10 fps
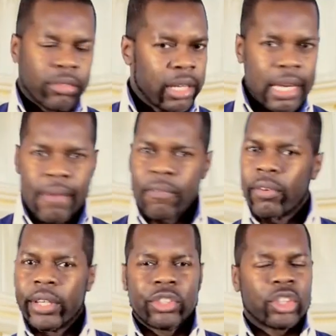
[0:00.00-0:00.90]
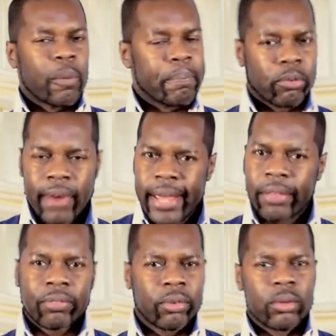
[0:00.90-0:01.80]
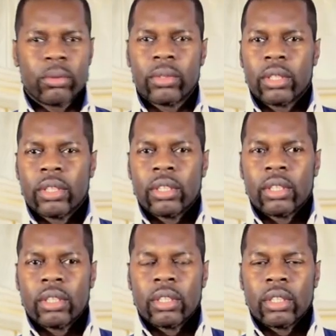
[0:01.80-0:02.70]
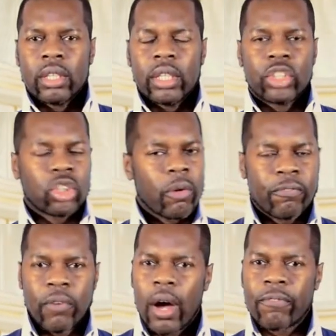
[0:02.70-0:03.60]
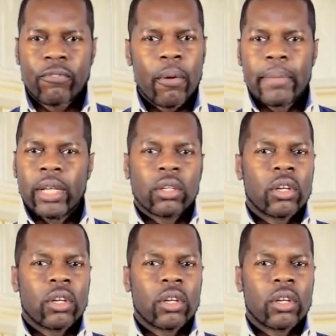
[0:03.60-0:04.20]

deliverance and breakthrough is so far from me?